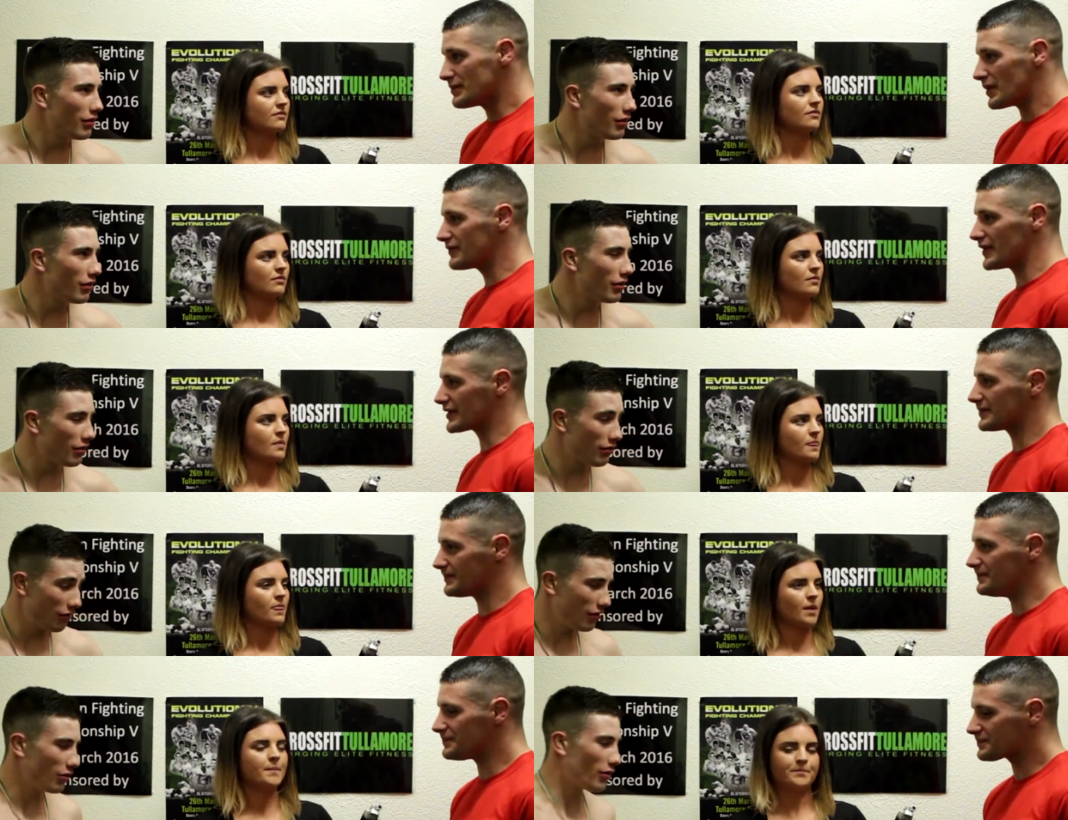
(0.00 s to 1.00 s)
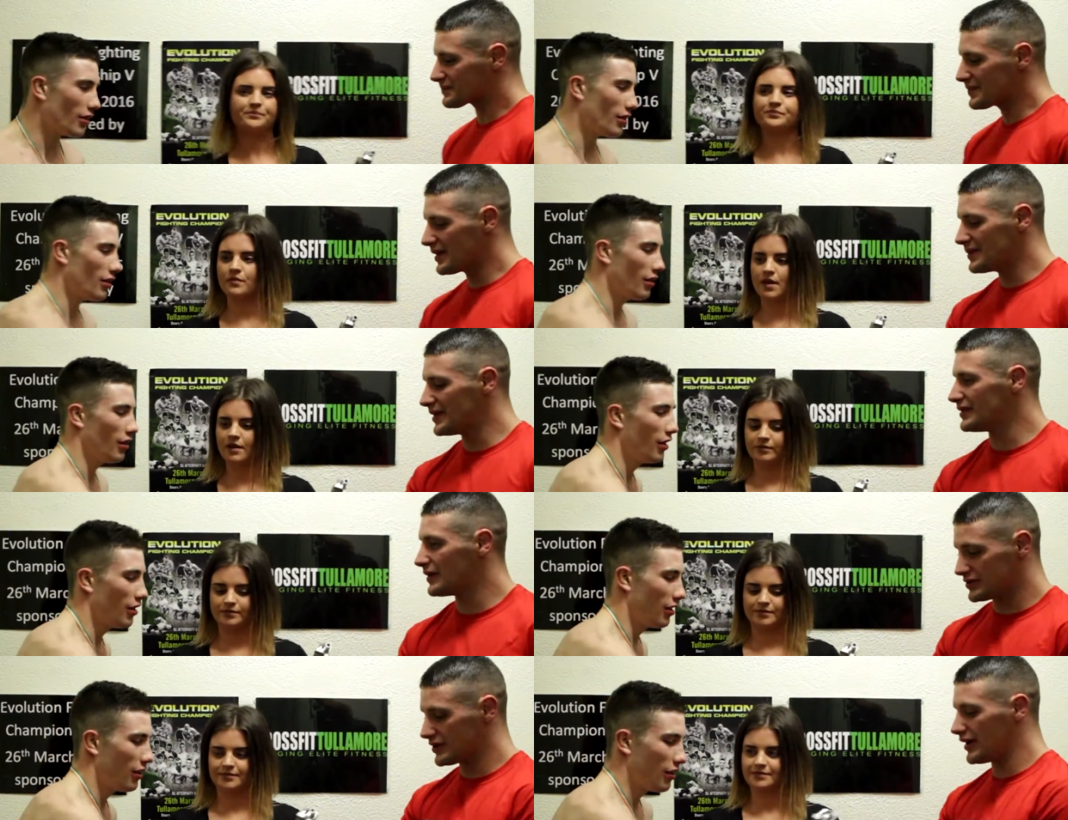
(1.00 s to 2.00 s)
Speaker 1: perfect. Well
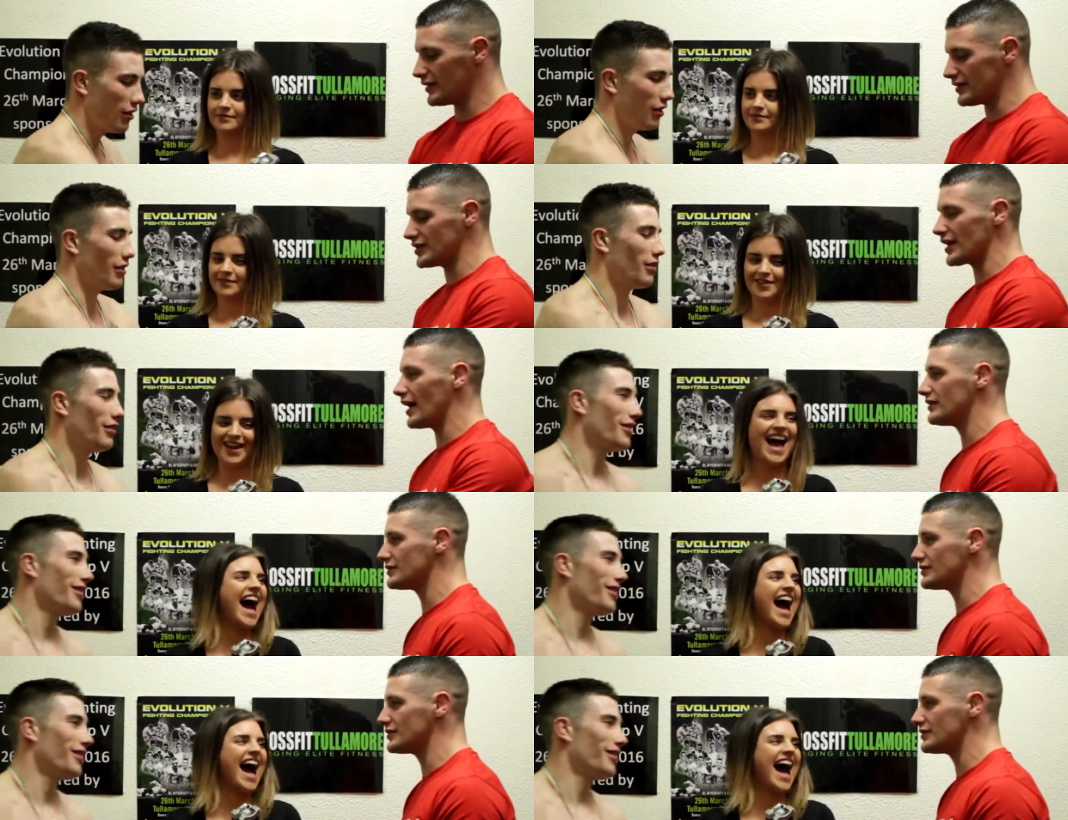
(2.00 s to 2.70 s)
done. Oh, sorry. I was shaking yeah.